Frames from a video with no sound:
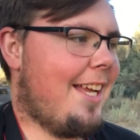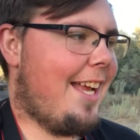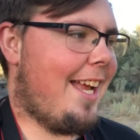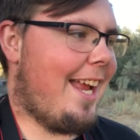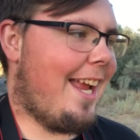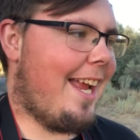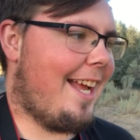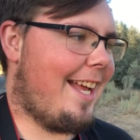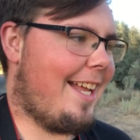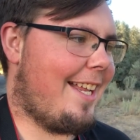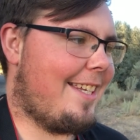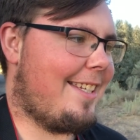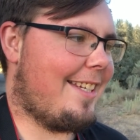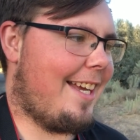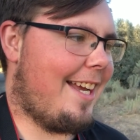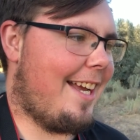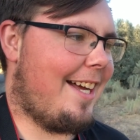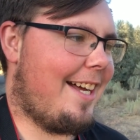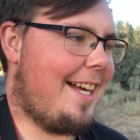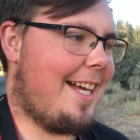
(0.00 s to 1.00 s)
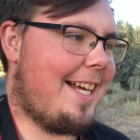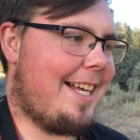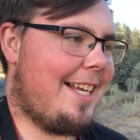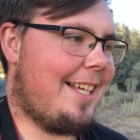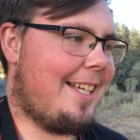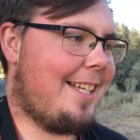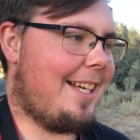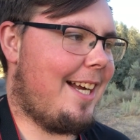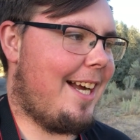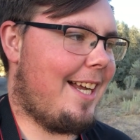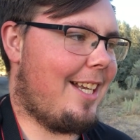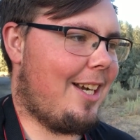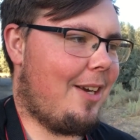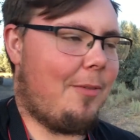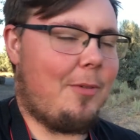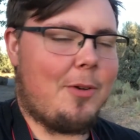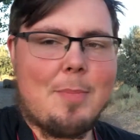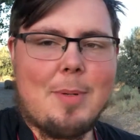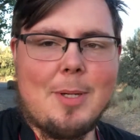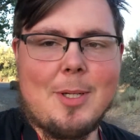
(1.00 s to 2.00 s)
And I got a
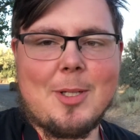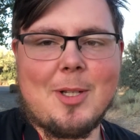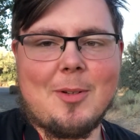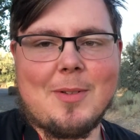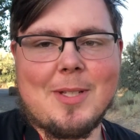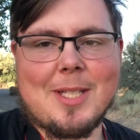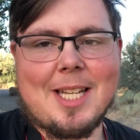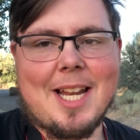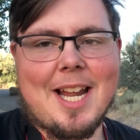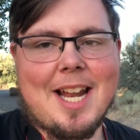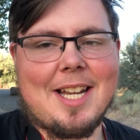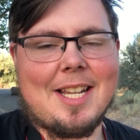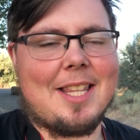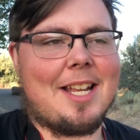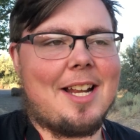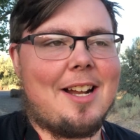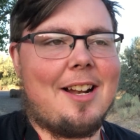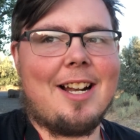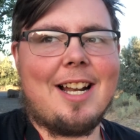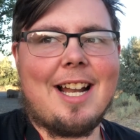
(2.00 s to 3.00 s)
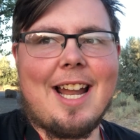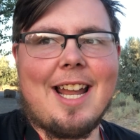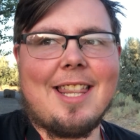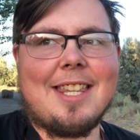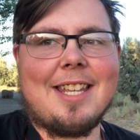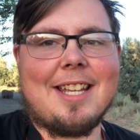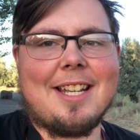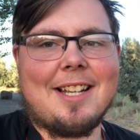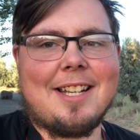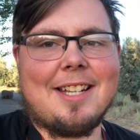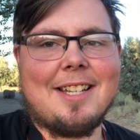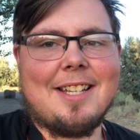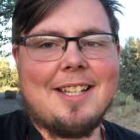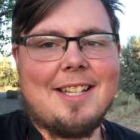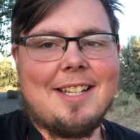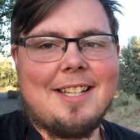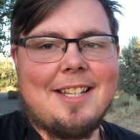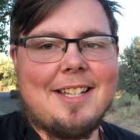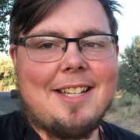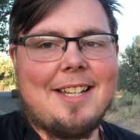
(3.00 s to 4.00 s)
few pictures of it standing there, and then
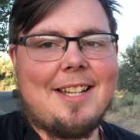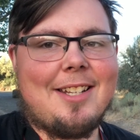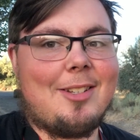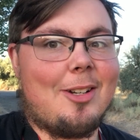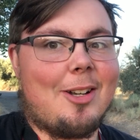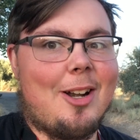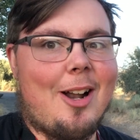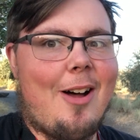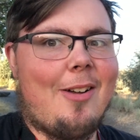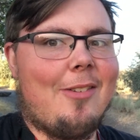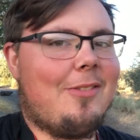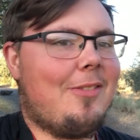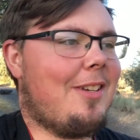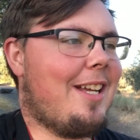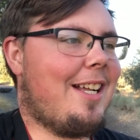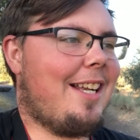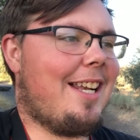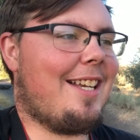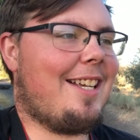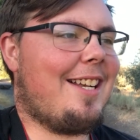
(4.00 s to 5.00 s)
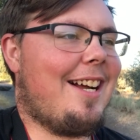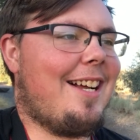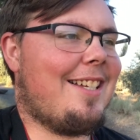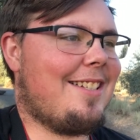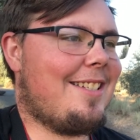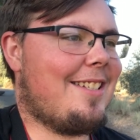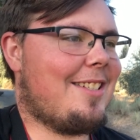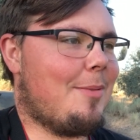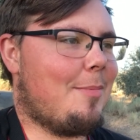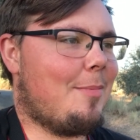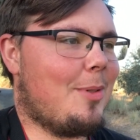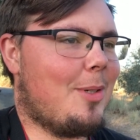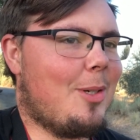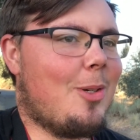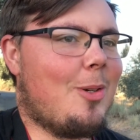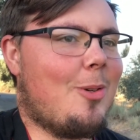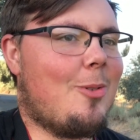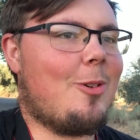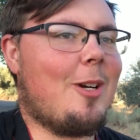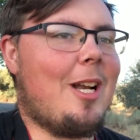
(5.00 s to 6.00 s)
it took off, and I got some
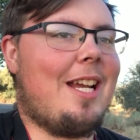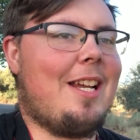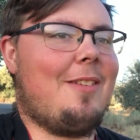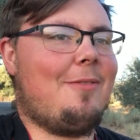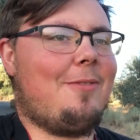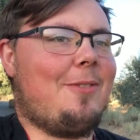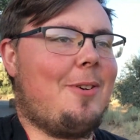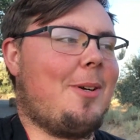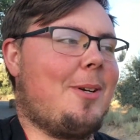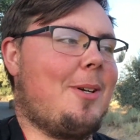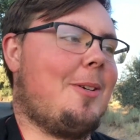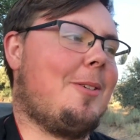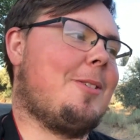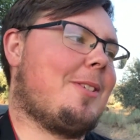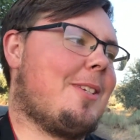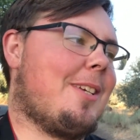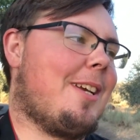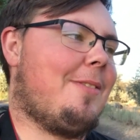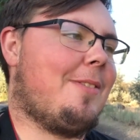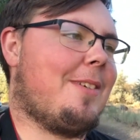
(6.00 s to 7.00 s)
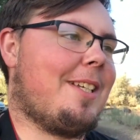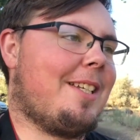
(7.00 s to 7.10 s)
great photos of